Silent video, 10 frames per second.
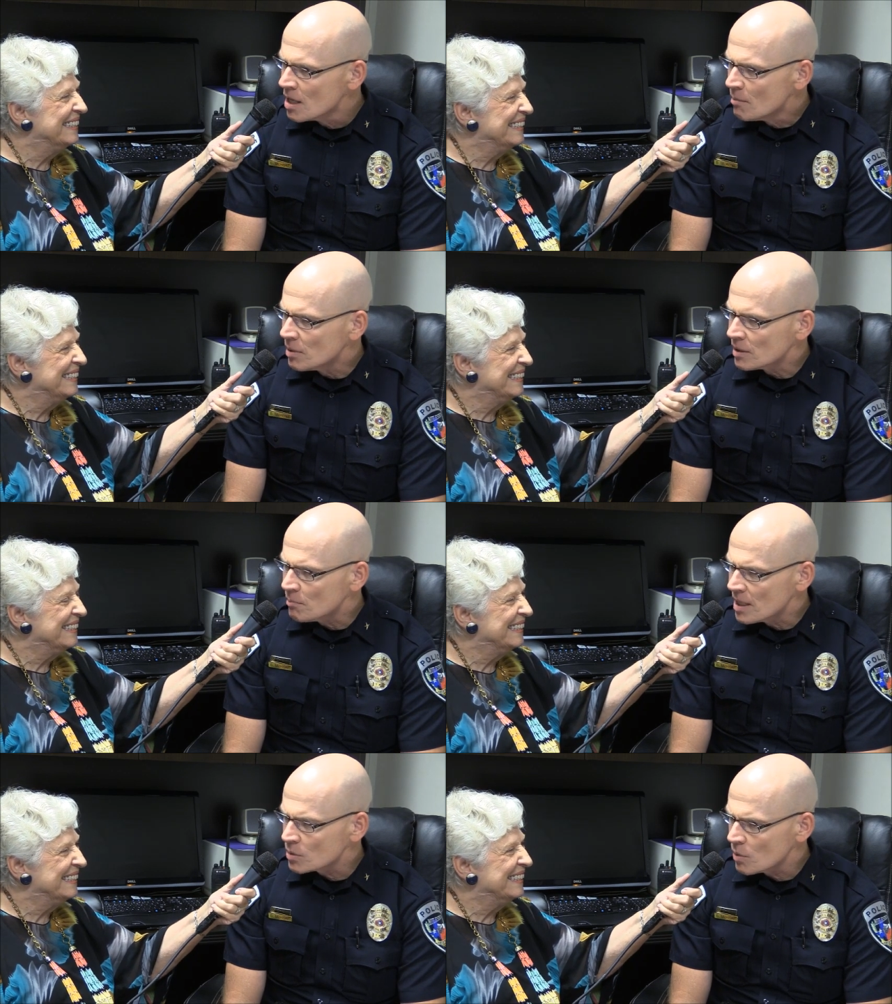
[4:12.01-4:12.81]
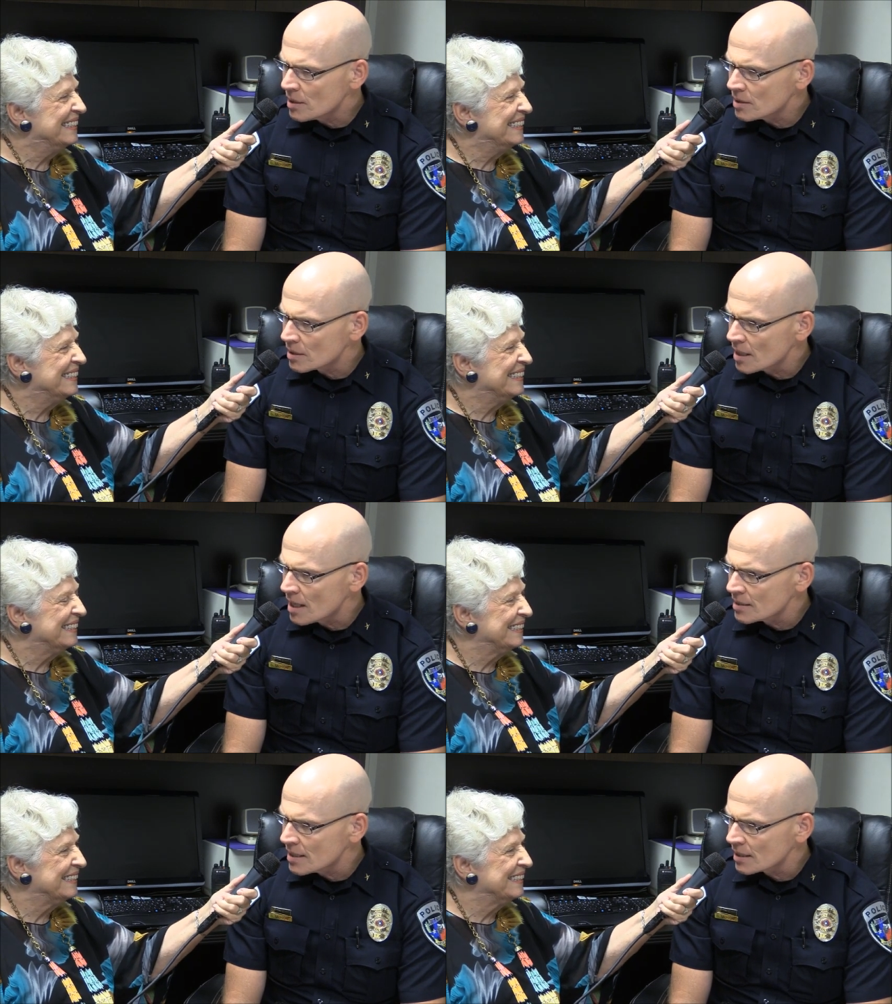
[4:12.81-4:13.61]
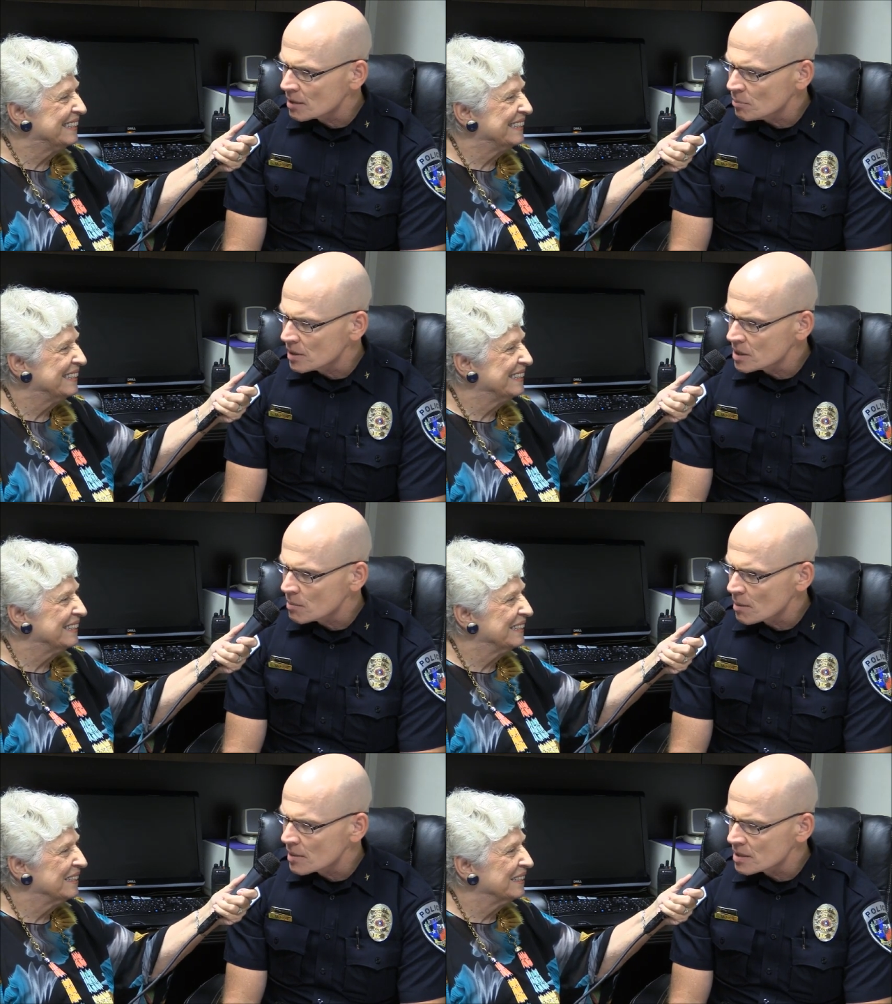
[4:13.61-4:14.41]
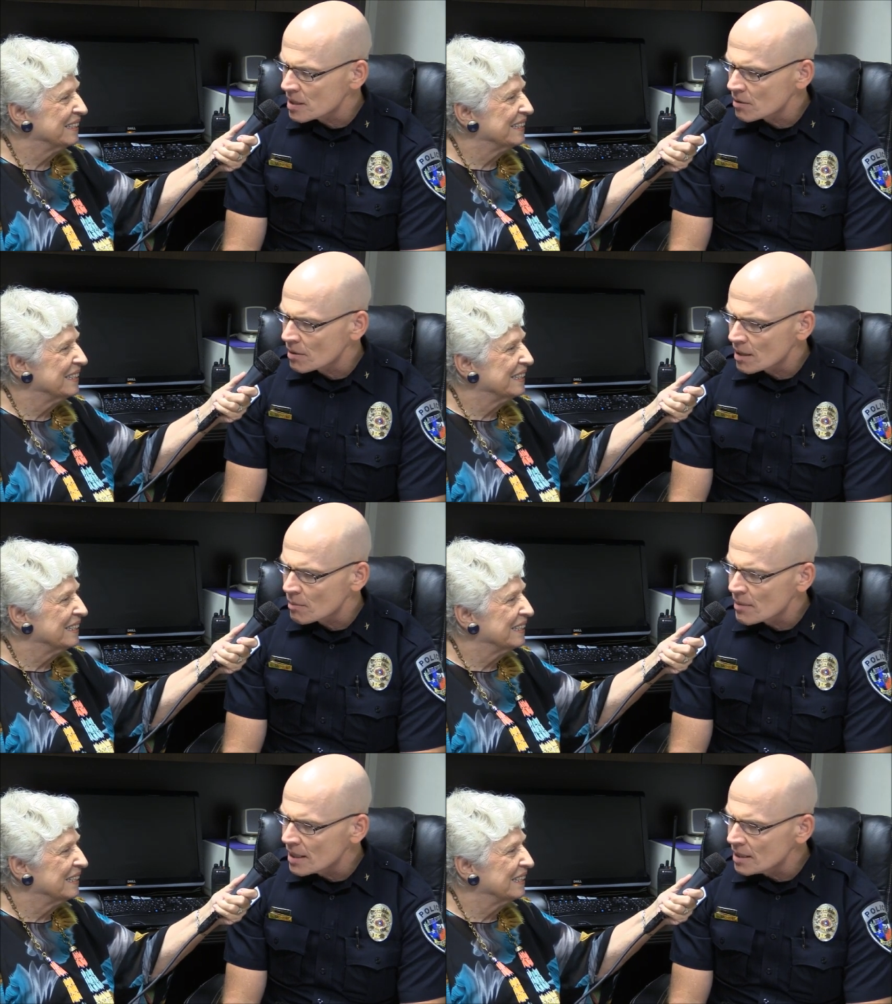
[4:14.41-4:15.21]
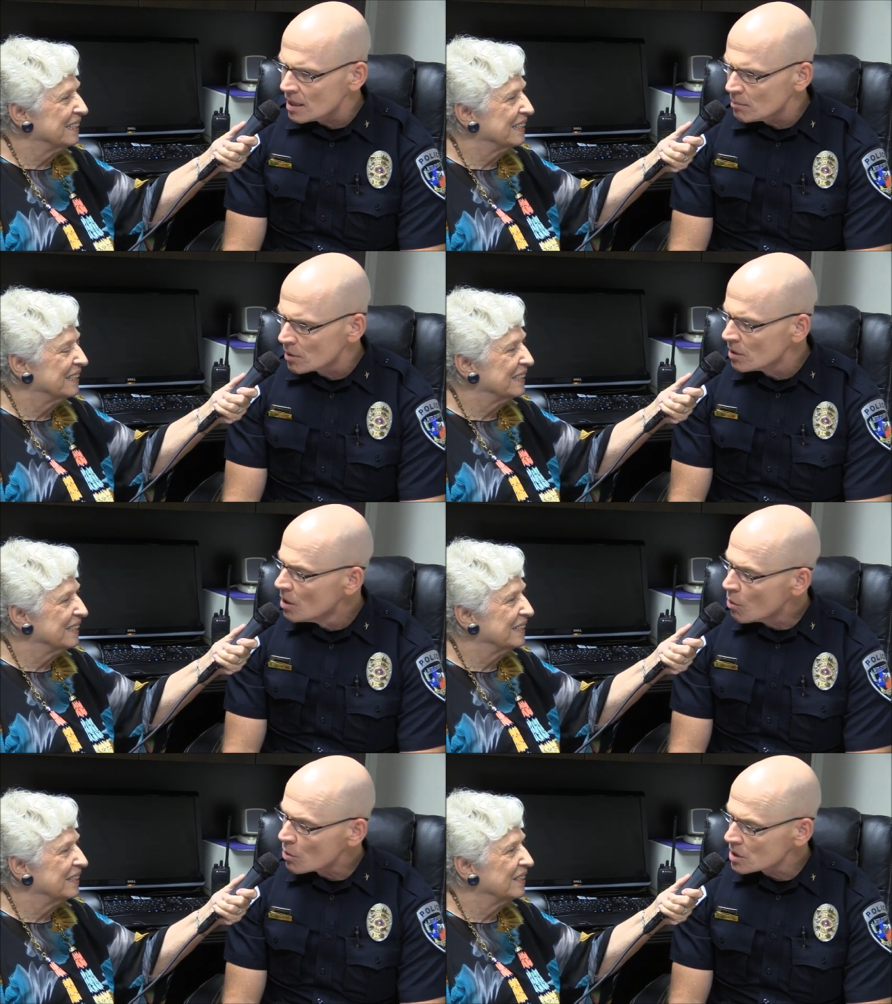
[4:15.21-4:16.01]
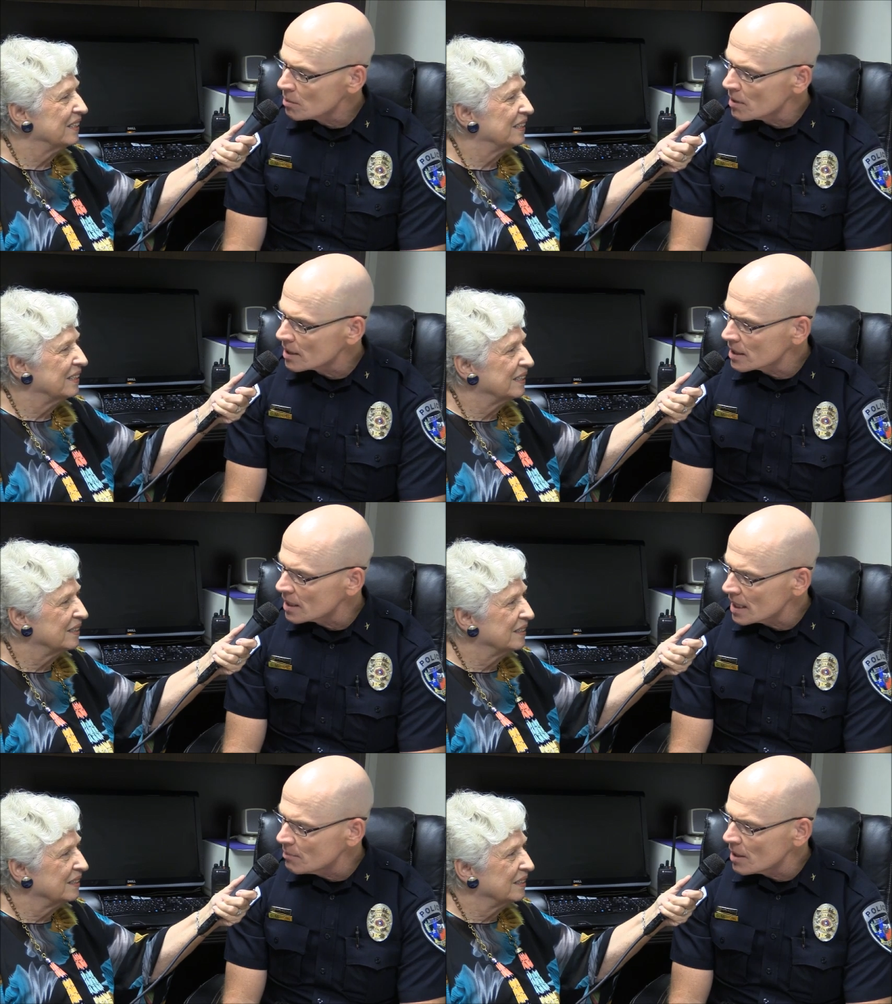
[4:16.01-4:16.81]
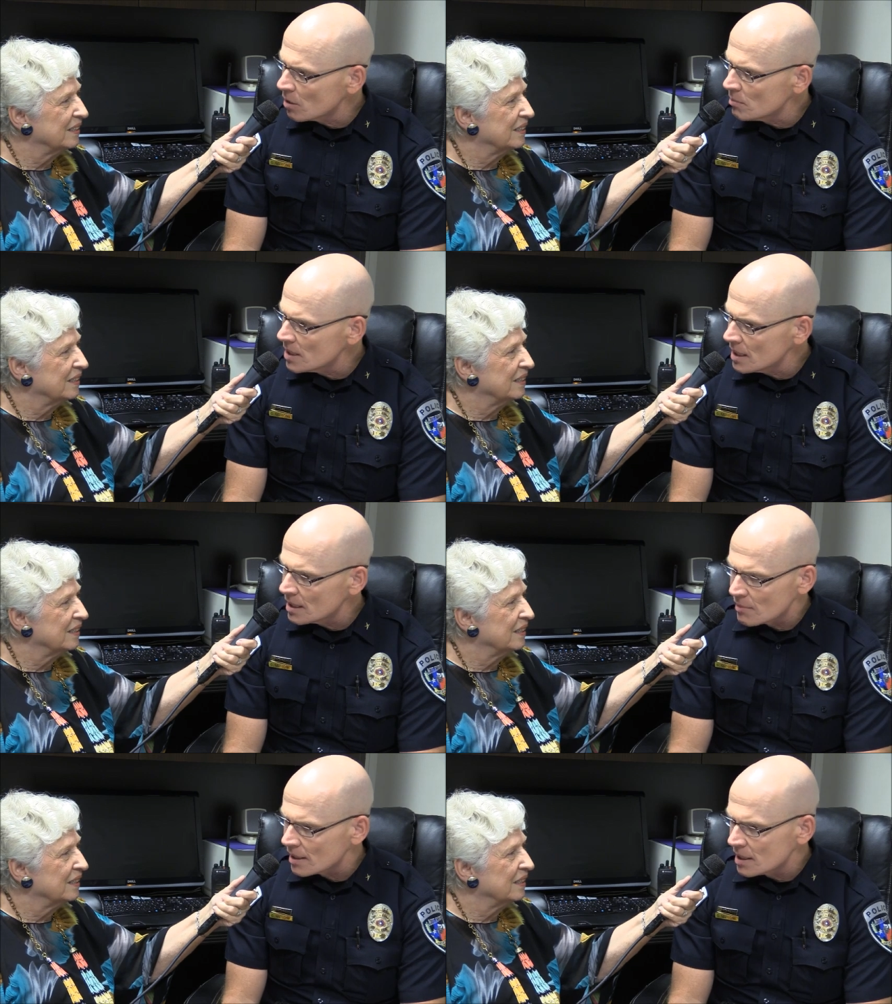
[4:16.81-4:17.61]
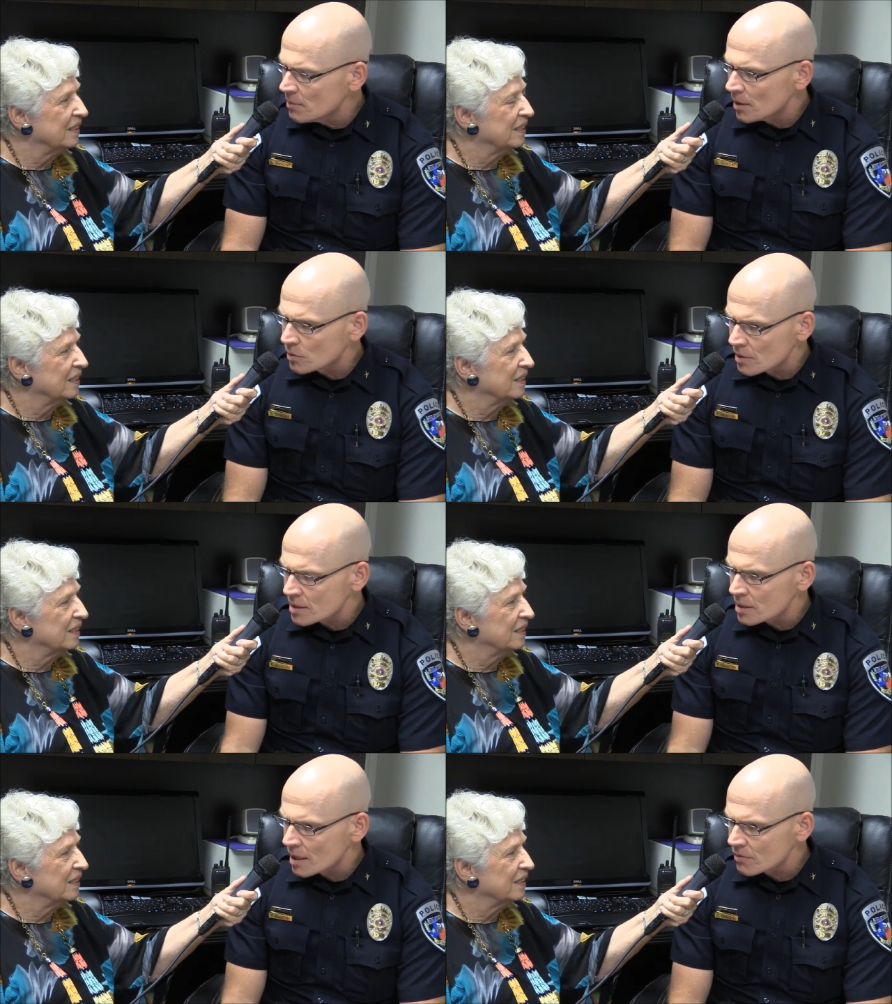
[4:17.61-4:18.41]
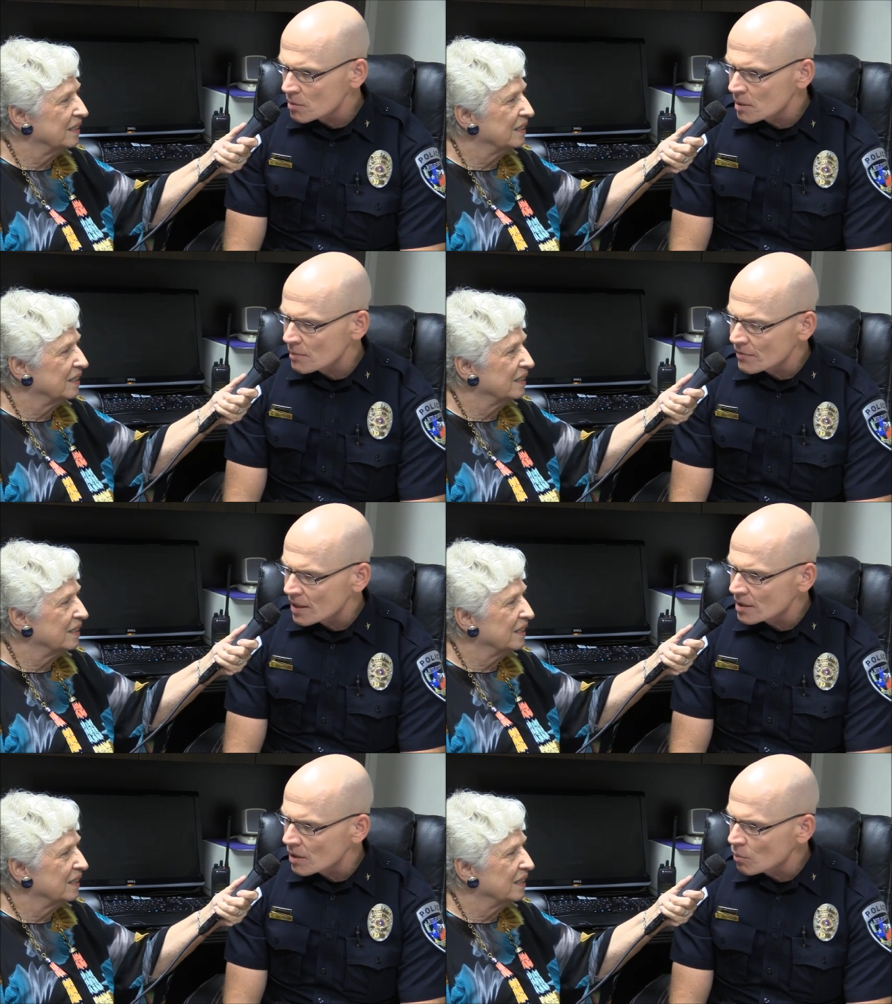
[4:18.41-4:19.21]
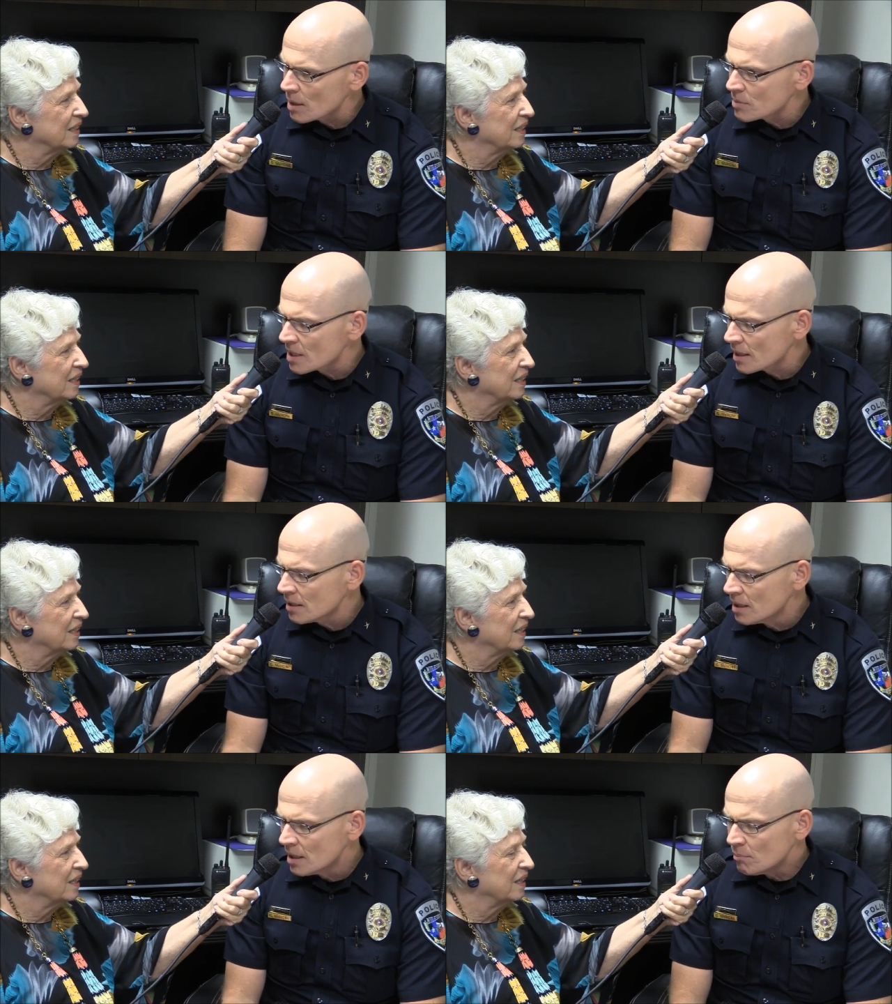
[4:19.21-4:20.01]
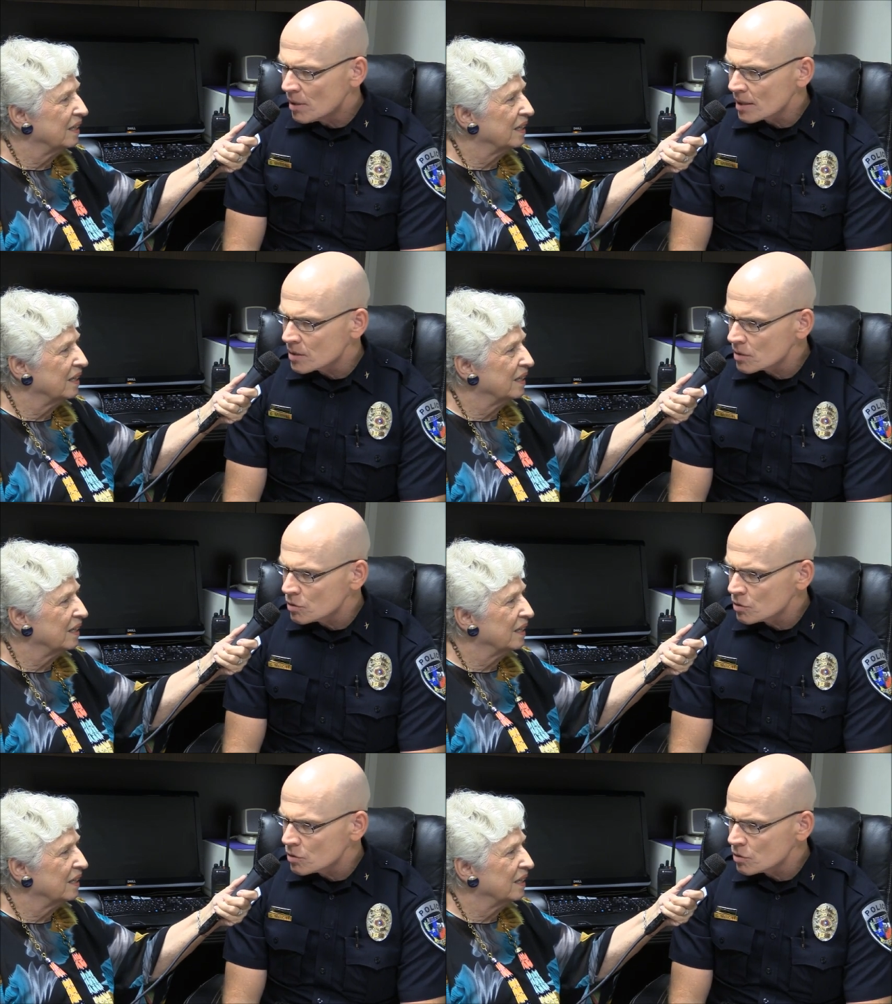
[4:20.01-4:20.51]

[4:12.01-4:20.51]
Speaker 1: But the best way to contact the police department is either at our main number or somebody can email me, and my email address can obviously be found on the website. But it's